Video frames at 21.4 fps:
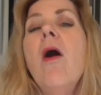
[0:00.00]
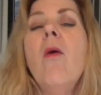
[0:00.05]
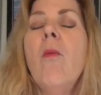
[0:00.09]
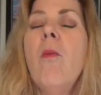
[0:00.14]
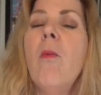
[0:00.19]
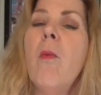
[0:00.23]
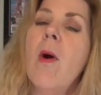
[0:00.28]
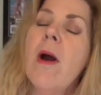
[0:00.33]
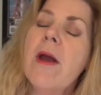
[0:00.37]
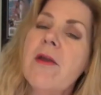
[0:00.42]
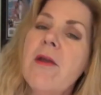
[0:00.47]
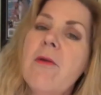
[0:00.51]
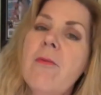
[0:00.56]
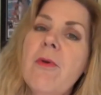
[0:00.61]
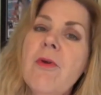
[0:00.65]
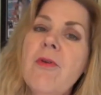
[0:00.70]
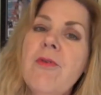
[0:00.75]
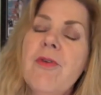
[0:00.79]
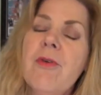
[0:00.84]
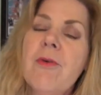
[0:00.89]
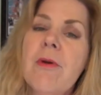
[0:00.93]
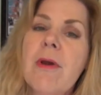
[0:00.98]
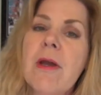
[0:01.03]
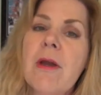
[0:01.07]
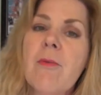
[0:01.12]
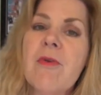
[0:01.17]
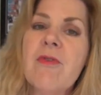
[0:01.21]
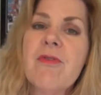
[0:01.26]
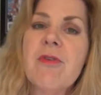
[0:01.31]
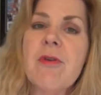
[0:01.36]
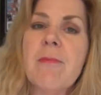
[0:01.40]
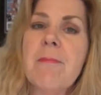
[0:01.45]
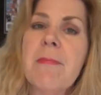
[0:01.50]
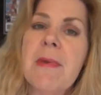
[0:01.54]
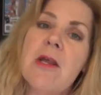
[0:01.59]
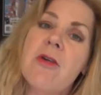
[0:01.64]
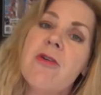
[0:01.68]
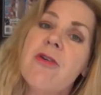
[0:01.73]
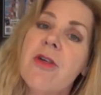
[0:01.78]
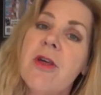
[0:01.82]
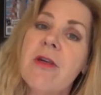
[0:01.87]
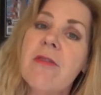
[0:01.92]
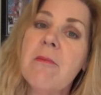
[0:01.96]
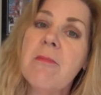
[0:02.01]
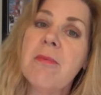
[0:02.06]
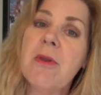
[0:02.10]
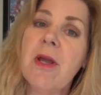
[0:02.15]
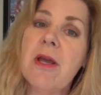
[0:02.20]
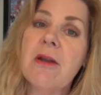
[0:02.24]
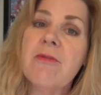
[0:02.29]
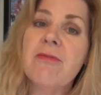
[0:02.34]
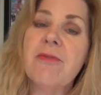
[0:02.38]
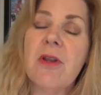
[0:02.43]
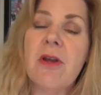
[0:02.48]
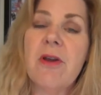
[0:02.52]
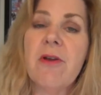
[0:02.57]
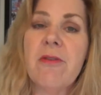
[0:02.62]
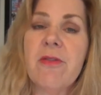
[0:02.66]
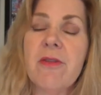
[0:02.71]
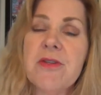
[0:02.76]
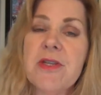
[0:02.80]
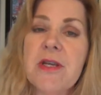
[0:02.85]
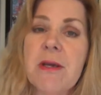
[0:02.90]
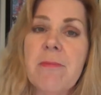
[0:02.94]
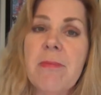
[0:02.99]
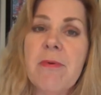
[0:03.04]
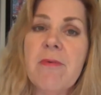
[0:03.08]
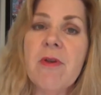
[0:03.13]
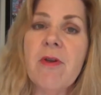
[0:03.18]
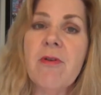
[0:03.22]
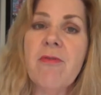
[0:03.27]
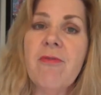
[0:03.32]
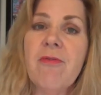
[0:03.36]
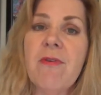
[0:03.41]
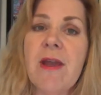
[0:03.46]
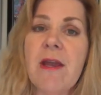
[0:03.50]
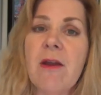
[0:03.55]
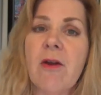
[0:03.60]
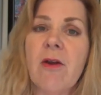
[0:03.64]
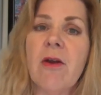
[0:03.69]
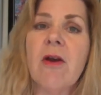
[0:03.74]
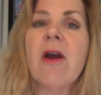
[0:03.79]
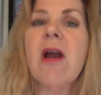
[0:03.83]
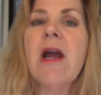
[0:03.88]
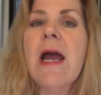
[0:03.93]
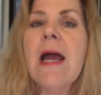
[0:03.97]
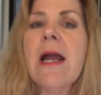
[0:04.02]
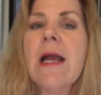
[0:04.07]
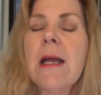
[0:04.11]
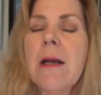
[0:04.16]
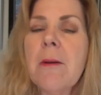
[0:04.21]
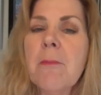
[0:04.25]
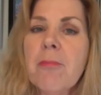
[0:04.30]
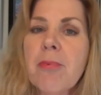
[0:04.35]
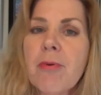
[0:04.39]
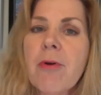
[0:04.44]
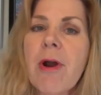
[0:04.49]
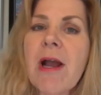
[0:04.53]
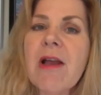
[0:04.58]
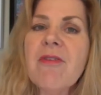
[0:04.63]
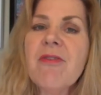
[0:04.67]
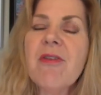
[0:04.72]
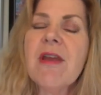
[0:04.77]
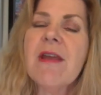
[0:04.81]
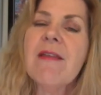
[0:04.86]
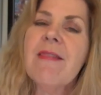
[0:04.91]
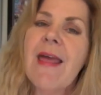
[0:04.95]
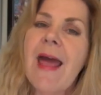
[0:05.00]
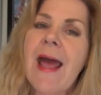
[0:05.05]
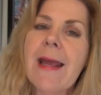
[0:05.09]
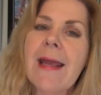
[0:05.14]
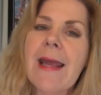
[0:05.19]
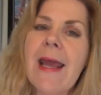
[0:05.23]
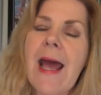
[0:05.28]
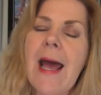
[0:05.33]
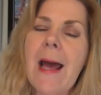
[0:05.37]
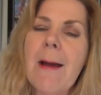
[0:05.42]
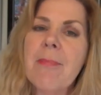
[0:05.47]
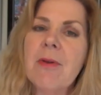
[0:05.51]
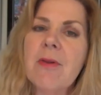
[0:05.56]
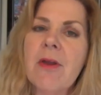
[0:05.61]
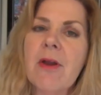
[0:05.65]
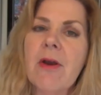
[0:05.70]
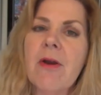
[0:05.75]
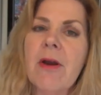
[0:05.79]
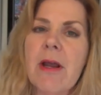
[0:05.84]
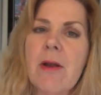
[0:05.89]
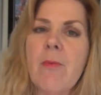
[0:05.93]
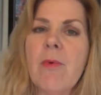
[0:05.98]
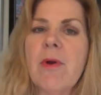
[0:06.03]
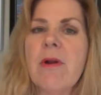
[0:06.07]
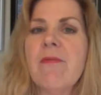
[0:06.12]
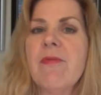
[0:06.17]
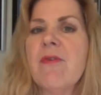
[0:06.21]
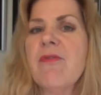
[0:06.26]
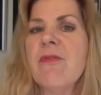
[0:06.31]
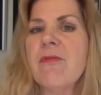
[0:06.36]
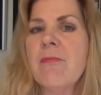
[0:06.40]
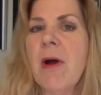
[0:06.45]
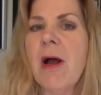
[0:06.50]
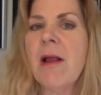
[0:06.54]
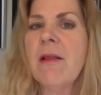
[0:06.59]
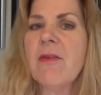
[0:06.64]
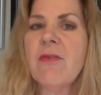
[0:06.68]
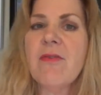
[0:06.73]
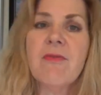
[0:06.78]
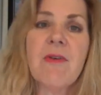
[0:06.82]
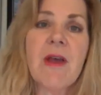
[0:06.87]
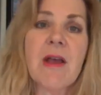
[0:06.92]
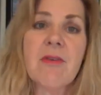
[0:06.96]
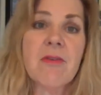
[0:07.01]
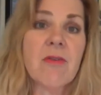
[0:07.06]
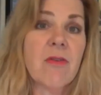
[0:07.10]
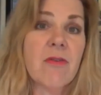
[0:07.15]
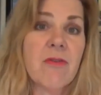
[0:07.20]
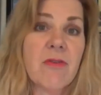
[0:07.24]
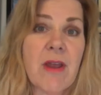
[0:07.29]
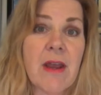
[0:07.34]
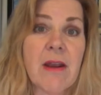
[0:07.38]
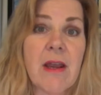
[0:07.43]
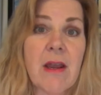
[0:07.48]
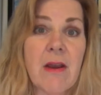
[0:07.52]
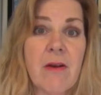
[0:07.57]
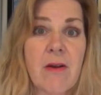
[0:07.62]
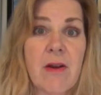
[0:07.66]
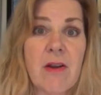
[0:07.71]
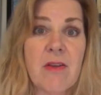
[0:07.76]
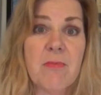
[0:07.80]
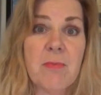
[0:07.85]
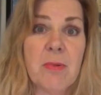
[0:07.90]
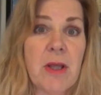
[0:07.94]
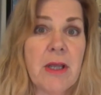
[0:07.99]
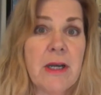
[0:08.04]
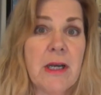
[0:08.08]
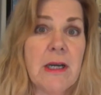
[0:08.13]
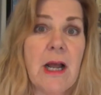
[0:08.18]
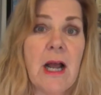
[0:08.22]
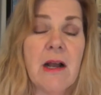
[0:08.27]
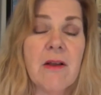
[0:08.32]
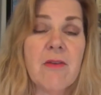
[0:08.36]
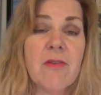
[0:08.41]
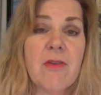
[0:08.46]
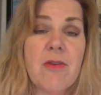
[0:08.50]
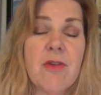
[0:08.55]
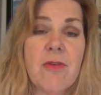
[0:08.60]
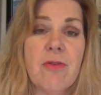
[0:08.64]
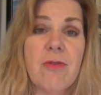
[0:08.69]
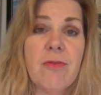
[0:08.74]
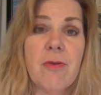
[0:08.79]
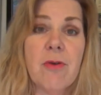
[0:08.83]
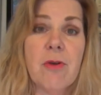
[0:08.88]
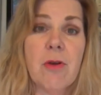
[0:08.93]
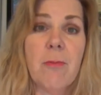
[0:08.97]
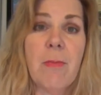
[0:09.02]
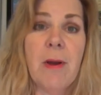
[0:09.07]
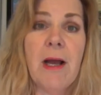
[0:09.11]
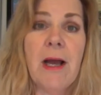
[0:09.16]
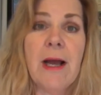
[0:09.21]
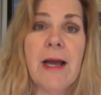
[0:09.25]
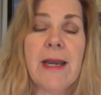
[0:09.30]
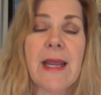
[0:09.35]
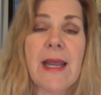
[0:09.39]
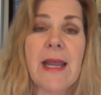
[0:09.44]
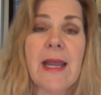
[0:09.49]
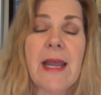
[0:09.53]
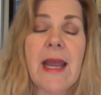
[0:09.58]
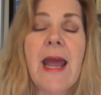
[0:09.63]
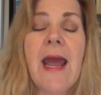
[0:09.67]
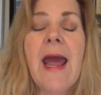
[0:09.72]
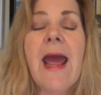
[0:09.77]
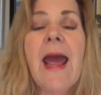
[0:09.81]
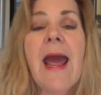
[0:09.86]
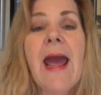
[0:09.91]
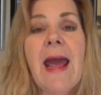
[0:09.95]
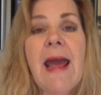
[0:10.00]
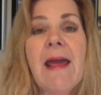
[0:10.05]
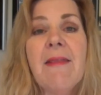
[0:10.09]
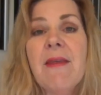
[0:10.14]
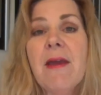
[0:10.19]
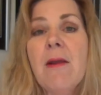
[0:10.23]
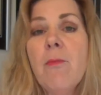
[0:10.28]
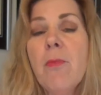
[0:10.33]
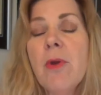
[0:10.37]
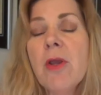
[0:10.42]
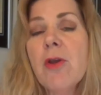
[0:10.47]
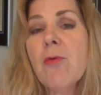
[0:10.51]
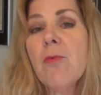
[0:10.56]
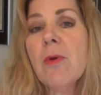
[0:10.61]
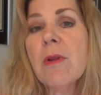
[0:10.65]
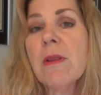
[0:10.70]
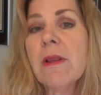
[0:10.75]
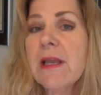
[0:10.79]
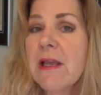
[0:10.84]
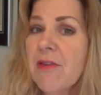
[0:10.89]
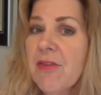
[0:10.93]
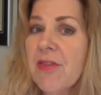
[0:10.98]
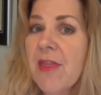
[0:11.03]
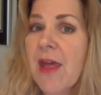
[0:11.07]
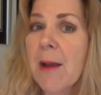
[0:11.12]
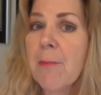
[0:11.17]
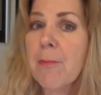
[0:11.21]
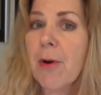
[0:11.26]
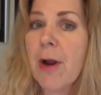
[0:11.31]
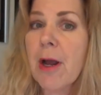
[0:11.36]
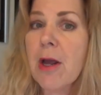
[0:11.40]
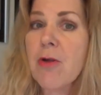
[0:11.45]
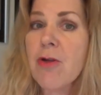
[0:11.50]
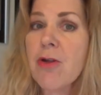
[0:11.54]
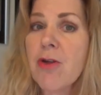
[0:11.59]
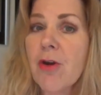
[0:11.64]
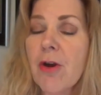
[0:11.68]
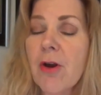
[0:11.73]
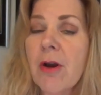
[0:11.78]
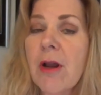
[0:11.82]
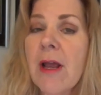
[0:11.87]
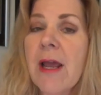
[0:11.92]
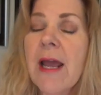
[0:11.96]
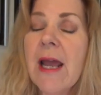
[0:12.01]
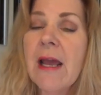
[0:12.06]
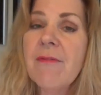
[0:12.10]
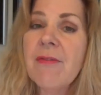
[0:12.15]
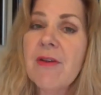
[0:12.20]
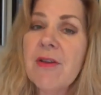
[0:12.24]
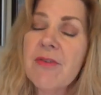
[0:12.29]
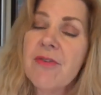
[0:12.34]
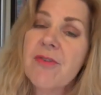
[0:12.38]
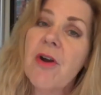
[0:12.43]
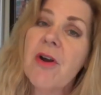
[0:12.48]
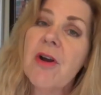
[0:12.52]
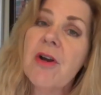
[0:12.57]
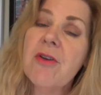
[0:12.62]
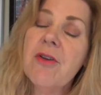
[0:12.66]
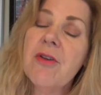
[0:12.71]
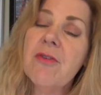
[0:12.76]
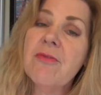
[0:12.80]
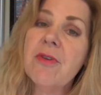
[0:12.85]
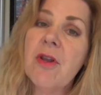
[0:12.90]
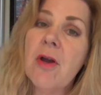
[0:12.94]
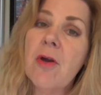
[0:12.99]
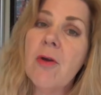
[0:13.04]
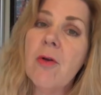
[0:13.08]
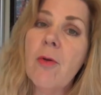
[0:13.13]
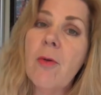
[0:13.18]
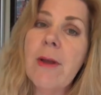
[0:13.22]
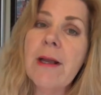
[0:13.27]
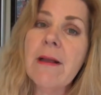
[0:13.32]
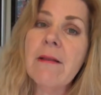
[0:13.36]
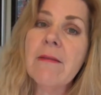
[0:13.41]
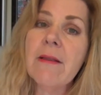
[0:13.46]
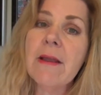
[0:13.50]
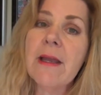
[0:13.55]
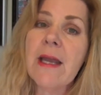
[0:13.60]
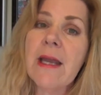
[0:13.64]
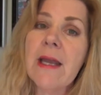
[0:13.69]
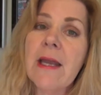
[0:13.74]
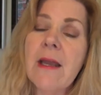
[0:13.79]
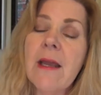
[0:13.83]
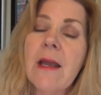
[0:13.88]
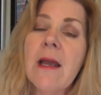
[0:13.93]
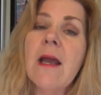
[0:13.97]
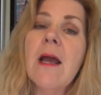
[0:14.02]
What you were doing was diminishing the blood flow to the tip of your finger, compressing that capillary, one of the smallest vessels that carries blood and oxygen through your body. And then when you released that pressure, if it started to flow quickly,